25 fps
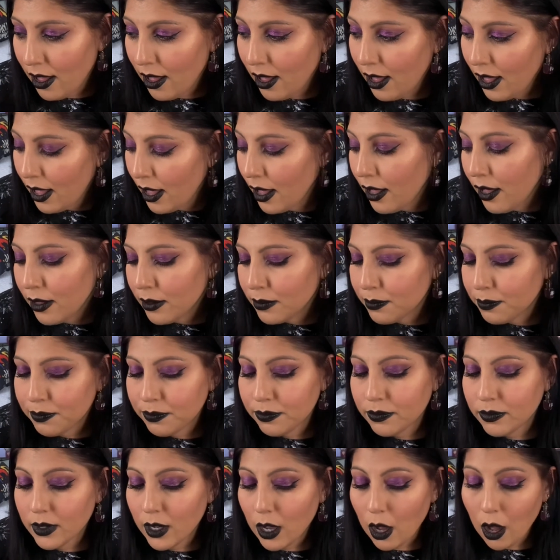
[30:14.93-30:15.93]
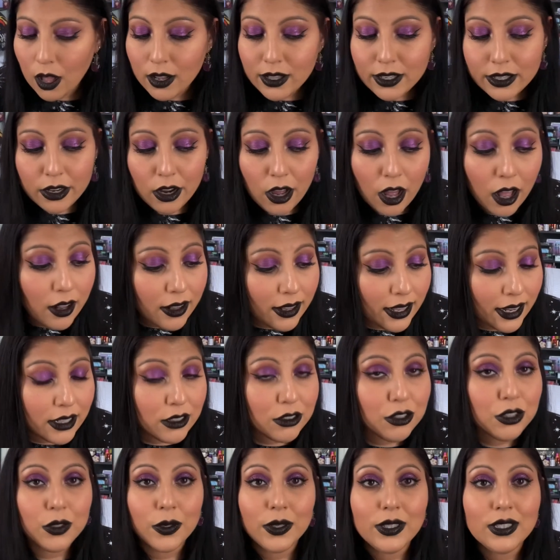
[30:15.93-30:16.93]
All in all, I
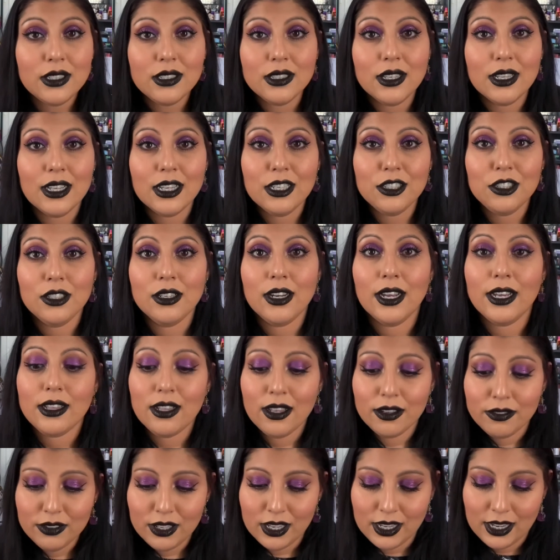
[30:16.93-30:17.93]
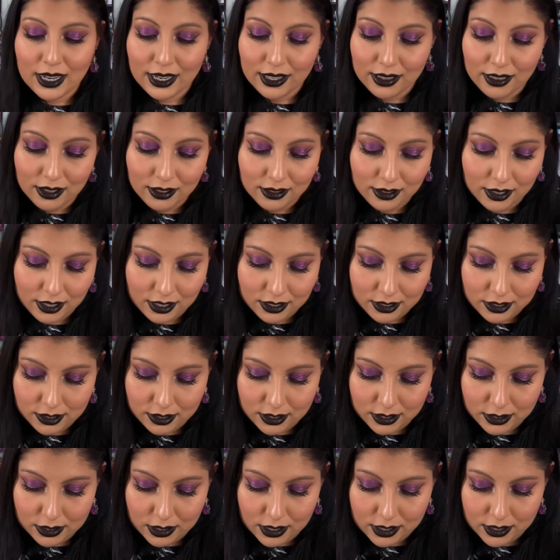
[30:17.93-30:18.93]
enjoyed this collection. I loved it. I think that
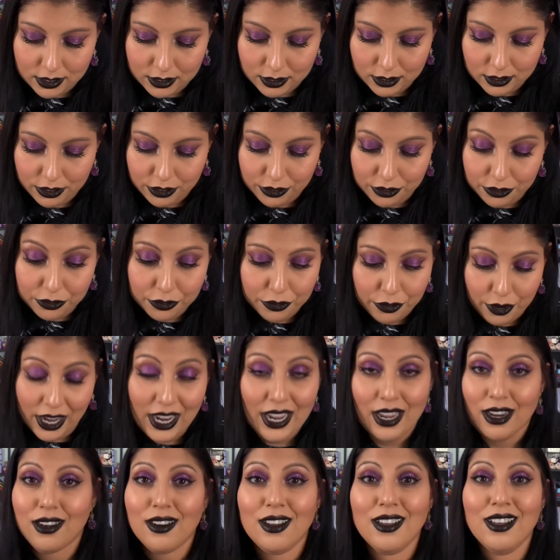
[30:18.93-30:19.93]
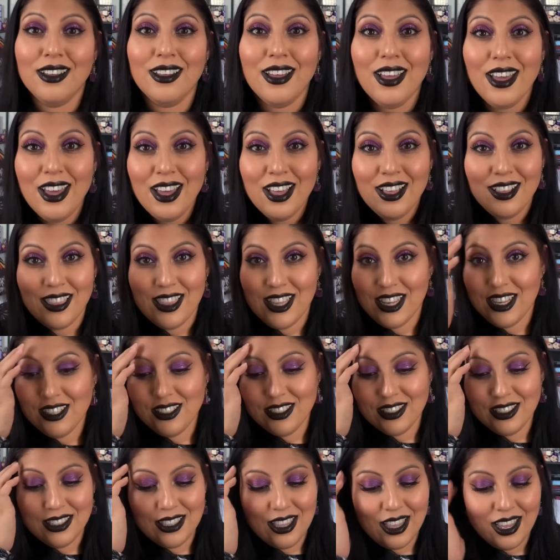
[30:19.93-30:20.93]
it's great.
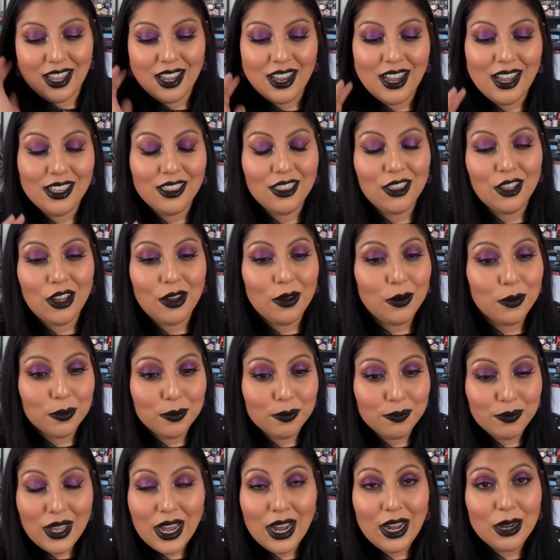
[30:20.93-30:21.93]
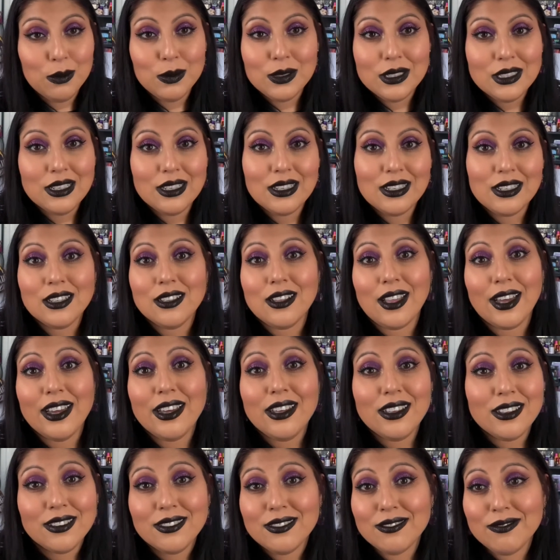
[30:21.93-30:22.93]
Things that I thought I wasn't gonna
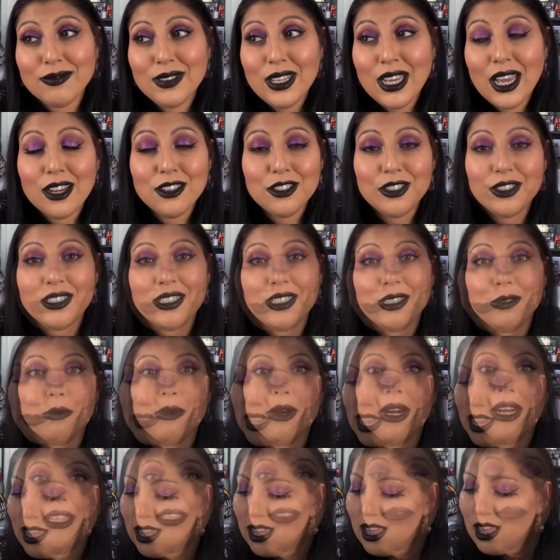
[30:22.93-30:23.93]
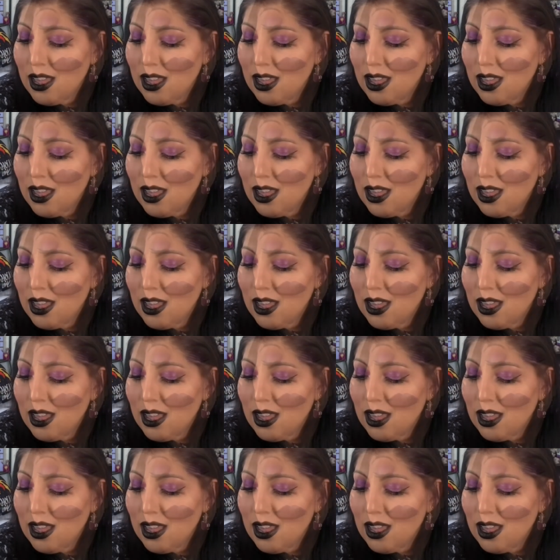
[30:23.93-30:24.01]
like, they actually surprised me.